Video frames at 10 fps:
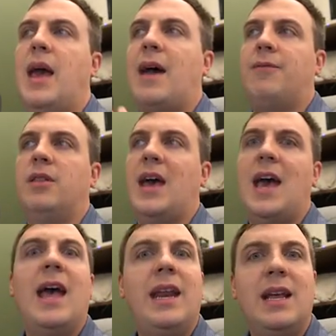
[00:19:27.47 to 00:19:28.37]
After
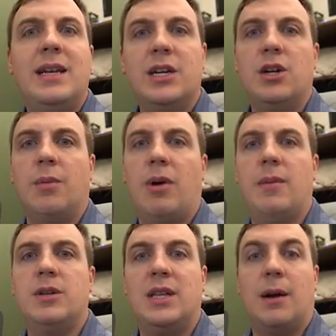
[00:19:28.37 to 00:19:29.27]
that, any additional
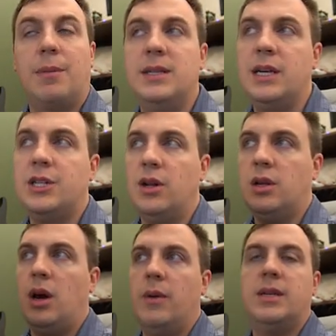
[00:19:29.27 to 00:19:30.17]
parameters that are
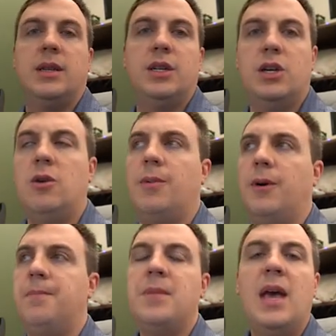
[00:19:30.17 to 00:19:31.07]
positional go into the
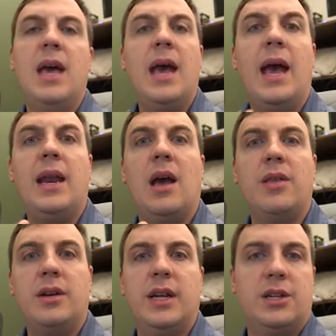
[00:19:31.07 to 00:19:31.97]
tuple. Any
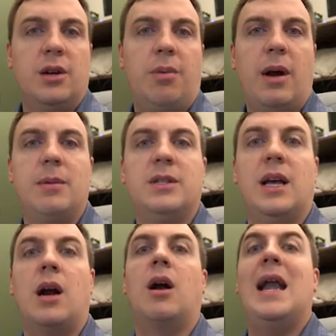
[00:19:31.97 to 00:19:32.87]
other additional parameters
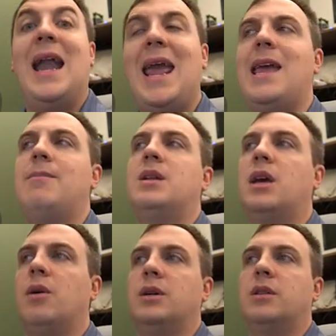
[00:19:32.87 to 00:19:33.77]
that are named
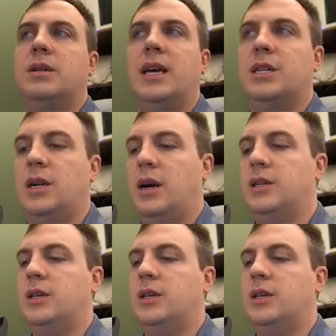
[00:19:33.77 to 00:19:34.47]
go into the dictionary.